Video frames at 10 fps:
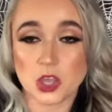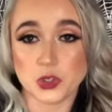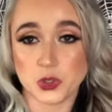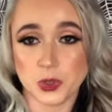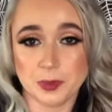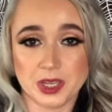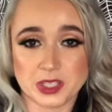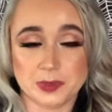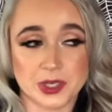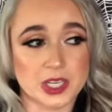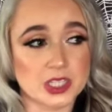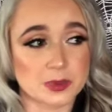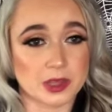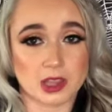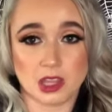During my experience
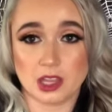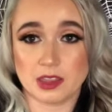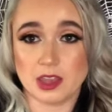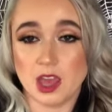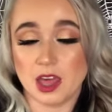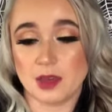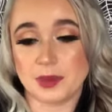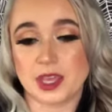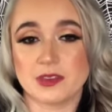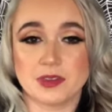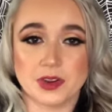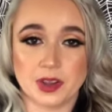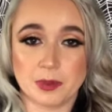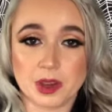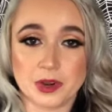with Lilith, it became very
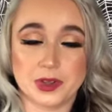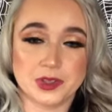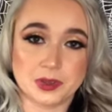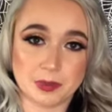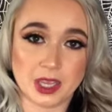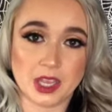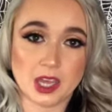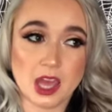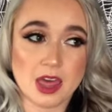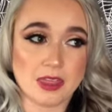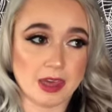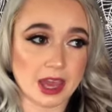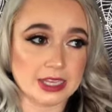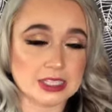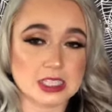apparent to me
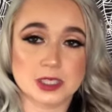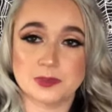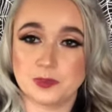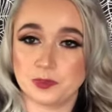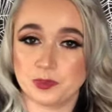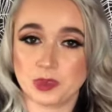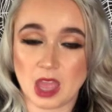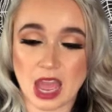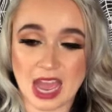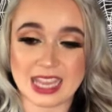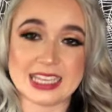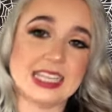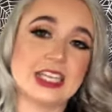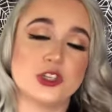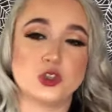that I
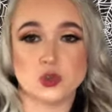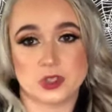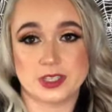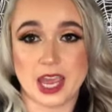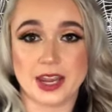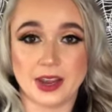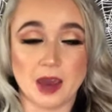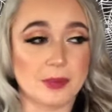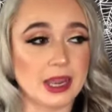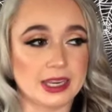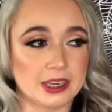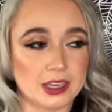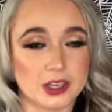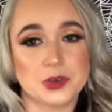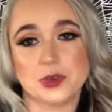needed to stand up. I
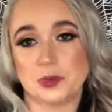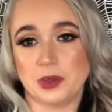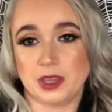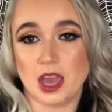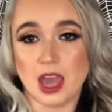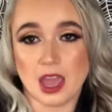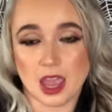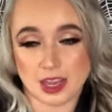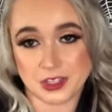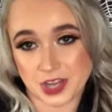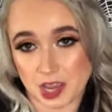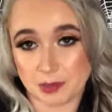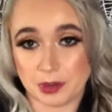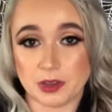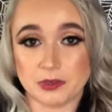needed to be a
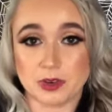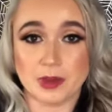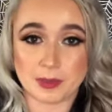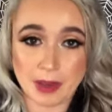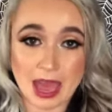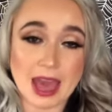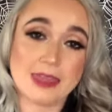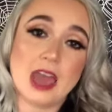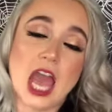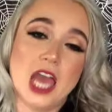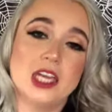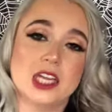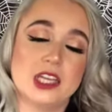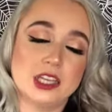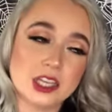champion for my path, and
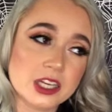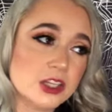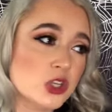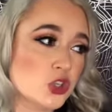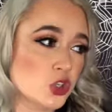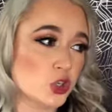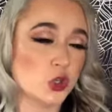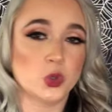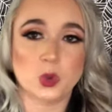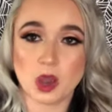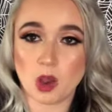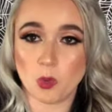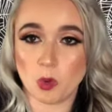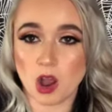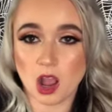I needed to
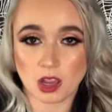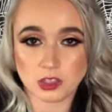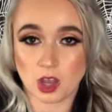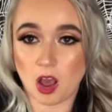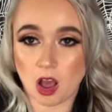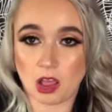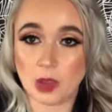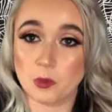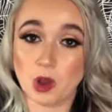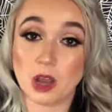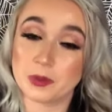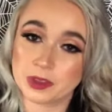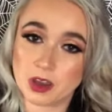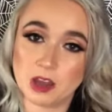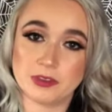walk tall and walk
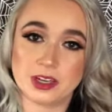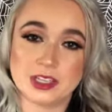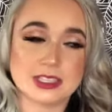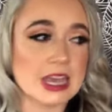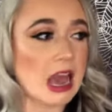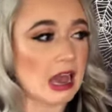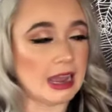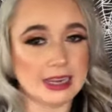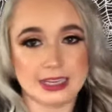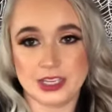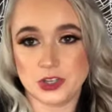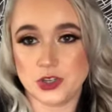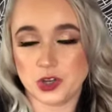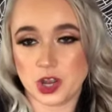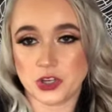with confidence. I needed
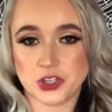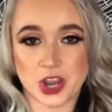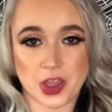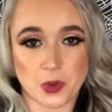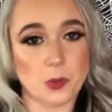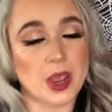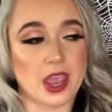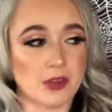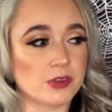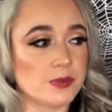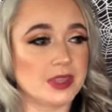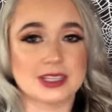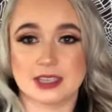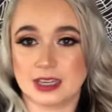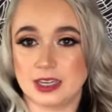to not shy away from
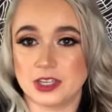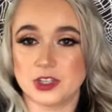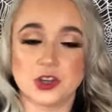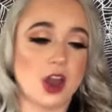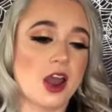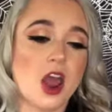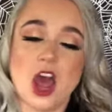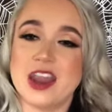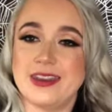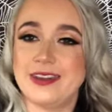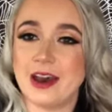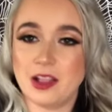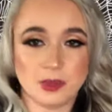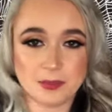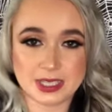things. I needed to not
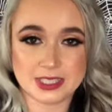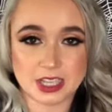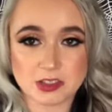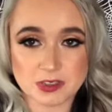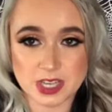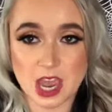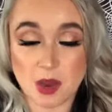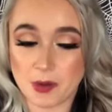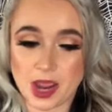dull myself down.